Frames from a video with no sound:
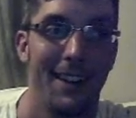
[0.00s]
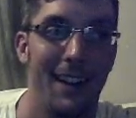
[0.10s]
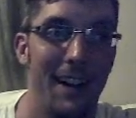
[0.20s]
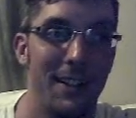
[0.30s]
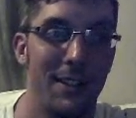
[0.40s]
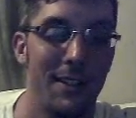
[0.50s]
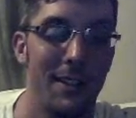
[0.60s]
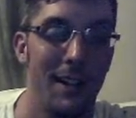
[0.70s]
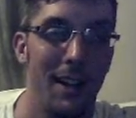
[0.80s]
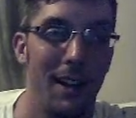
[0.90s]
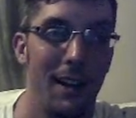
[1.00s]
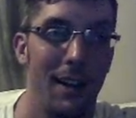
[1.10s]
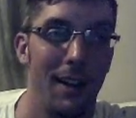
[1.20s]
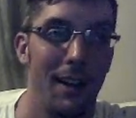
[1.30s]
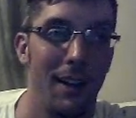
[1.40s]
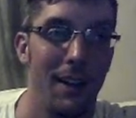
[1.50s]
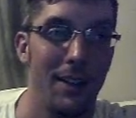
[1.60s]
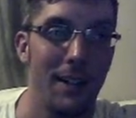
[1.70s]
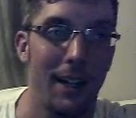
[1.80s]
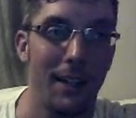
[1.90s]
as
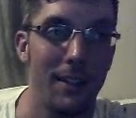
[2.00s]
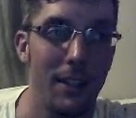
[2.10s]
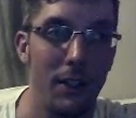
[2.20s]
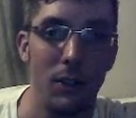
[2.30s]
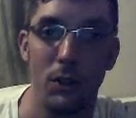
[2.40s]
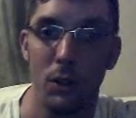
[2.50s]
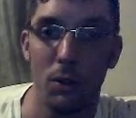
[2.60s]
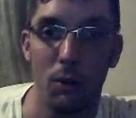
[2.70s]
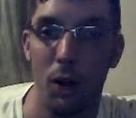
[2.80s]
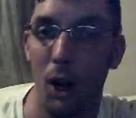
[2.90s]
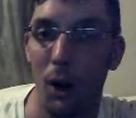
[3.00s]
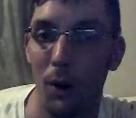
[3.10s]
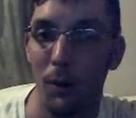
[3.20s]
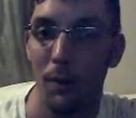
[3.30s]
I continue to grow,